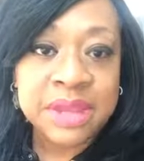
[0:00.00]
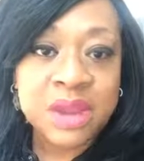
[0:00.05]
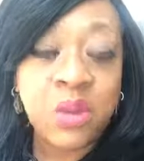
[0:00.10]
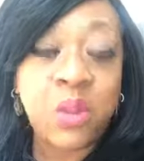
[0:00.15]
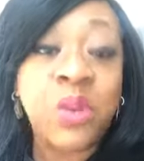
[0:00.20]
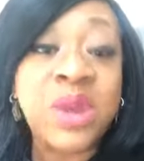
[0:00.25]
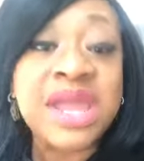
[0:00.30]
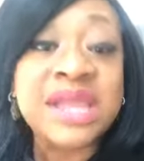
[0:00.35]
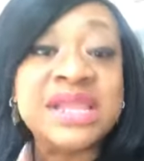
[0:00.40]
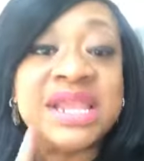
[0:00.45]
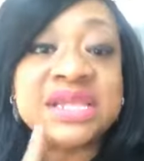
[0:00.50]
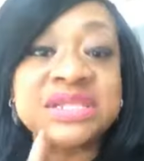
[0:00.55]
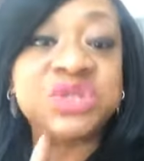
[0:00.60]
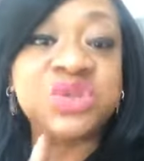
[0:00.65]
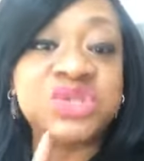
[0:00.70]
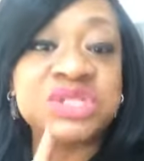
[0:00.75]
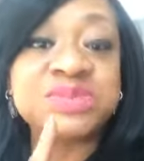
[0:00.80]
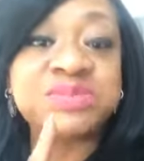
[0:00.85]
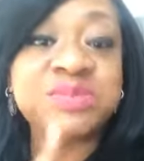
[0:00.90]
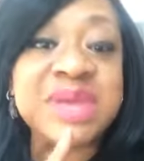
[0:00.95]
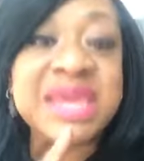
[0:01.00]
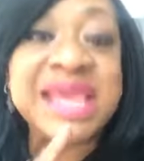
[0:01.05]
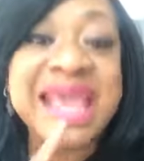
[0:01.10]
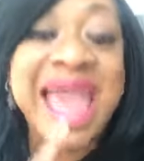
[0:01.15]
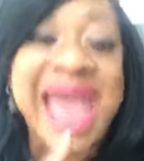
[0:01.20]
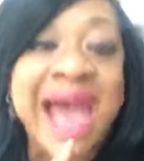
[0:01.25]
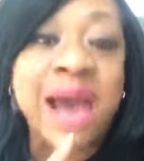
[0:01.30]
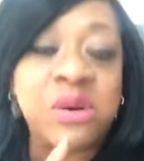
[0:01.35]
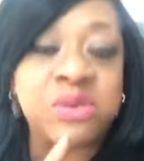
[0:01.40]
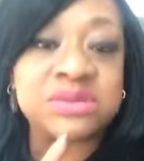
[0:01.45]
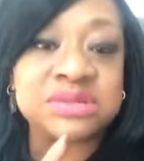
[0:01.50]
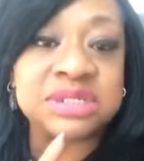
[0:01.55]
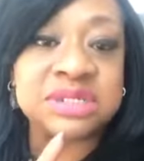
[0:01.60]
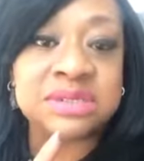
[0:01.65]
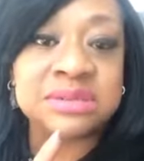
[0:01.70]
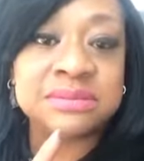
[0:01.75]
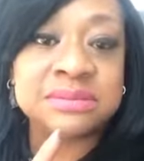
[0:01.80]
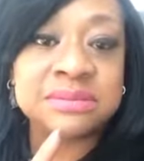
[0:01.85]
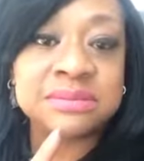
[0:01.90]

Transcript: We need to speak out.